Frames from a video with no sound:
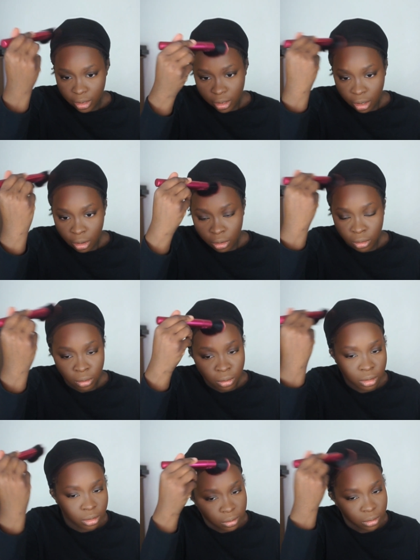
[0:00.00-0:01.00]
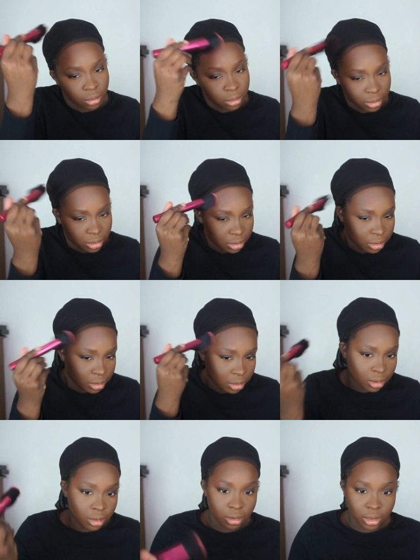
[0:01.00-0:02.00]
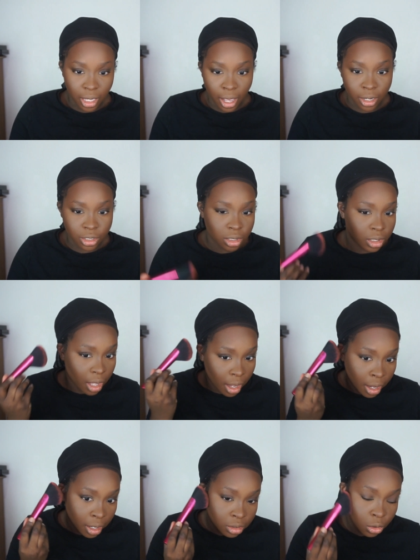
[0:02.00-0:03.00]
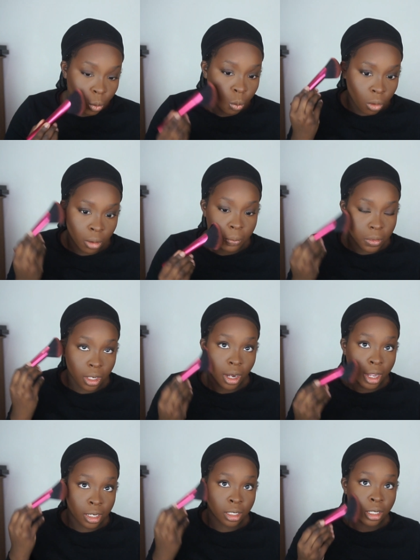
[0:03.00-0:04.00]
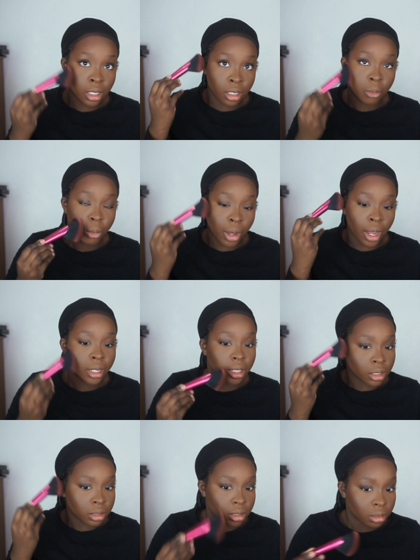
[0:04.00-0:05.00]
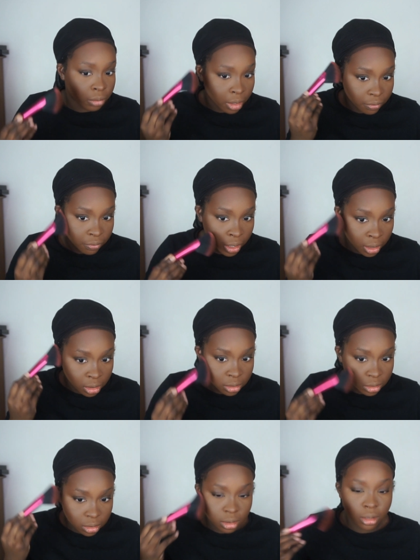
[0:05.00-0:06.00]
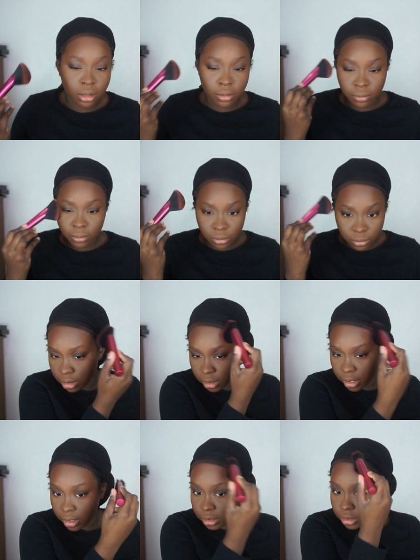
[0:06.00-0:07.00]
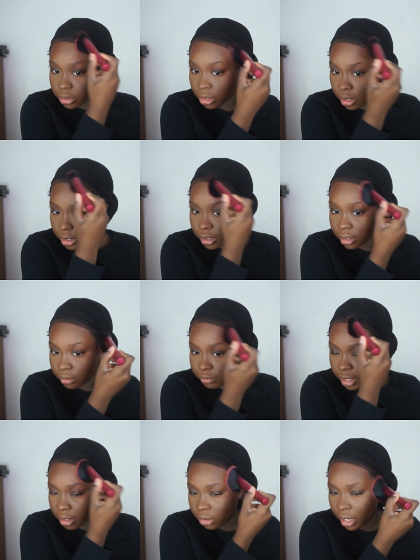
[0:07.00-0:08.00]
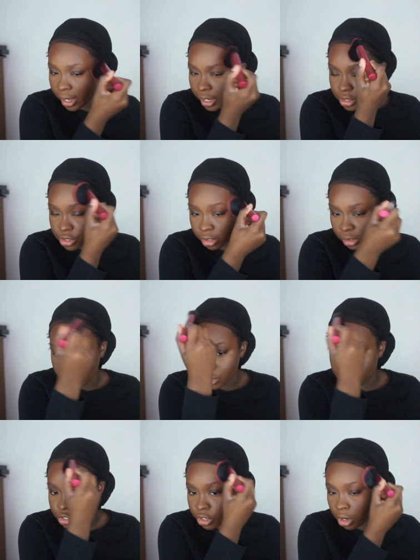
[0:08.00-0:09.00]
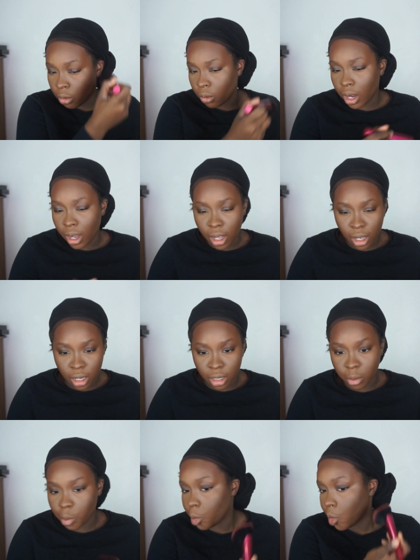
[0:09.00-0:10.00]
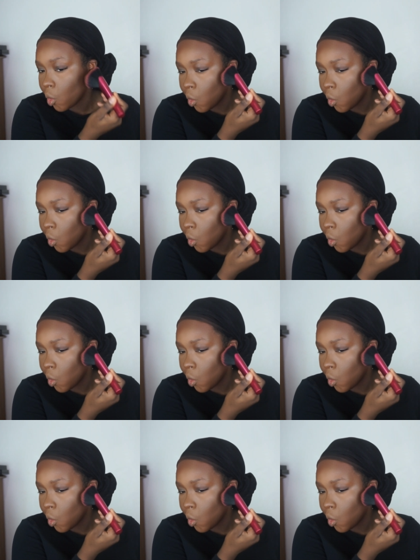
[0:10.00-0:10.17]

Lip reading: go. To actually add the warmth that I need back into my face. And it's dark enough that it'll actually show up.